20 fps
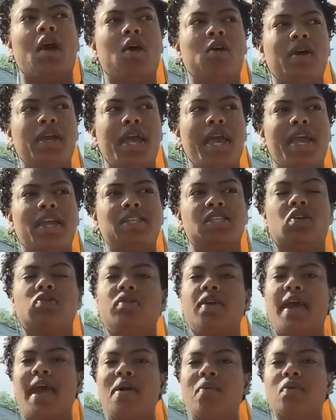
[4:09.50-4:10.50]
Okay, so
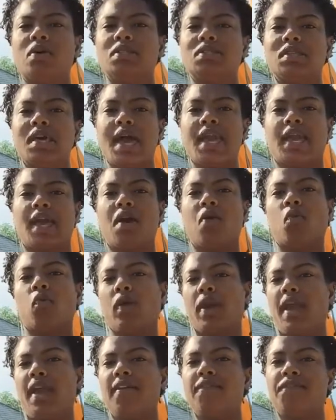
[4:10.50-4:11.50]
that was like a
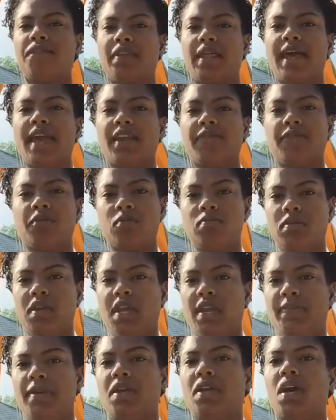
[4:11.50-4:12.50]
red flag for
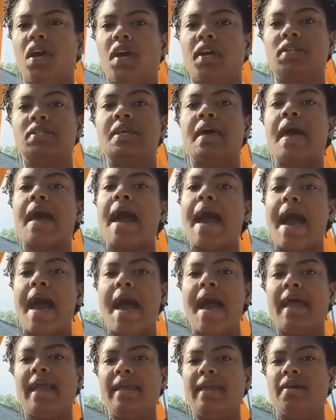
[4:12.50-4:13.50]
me, because
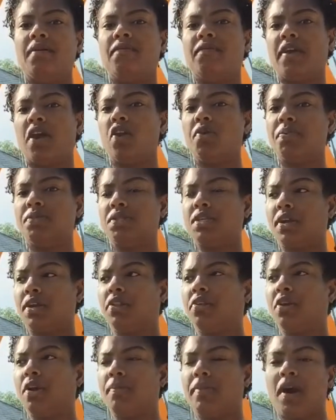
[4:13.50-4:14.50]
I am very
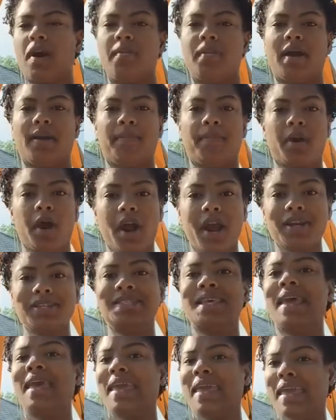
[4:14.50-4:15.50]
particular about my parts,
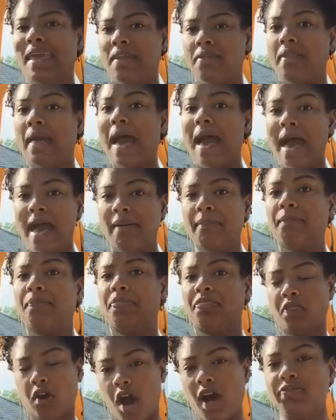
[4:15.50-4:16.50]
and I
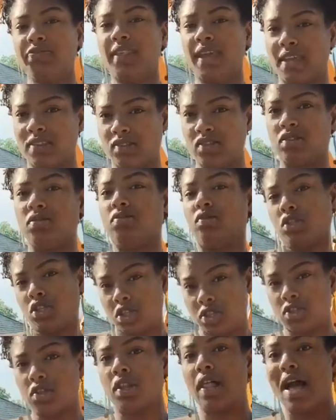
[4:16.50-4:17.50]
thought that
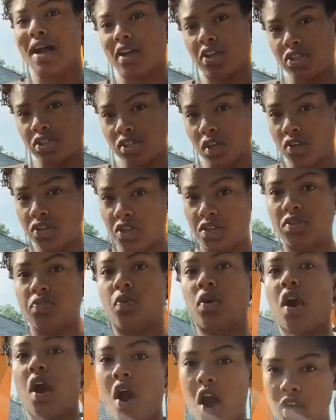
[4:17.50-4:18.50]
sister lock consultants
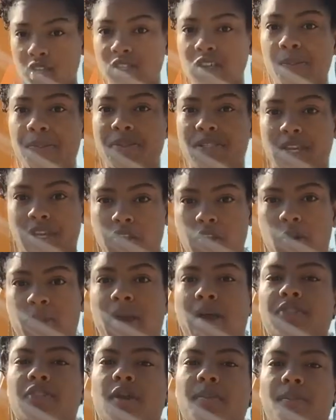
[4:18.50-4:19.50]
were also particular
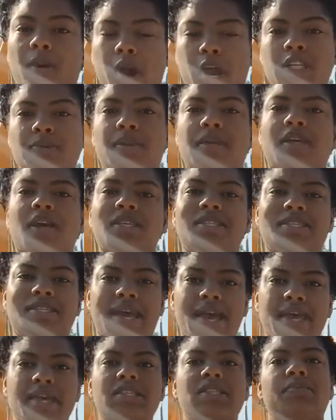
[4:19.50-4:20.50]
about their parts because
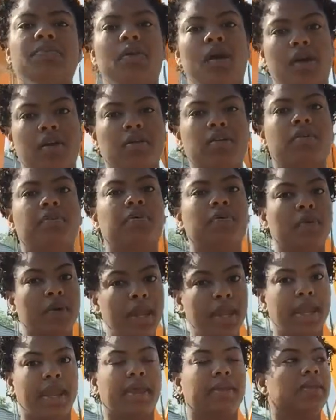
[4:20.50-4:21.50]
that is a part of the
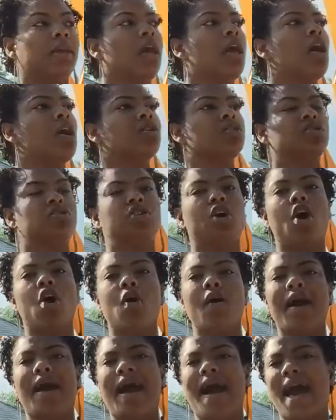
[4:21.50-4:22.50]
brand.
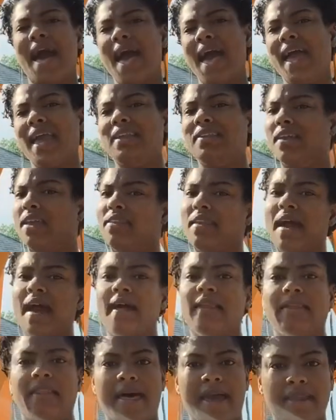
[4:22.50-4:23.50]
So I did
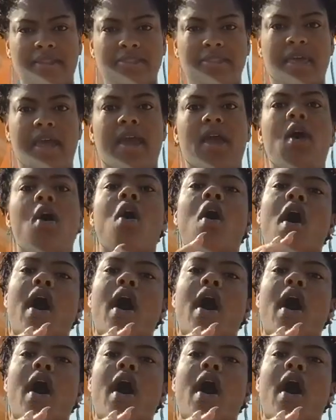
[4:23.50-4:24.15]
not like that.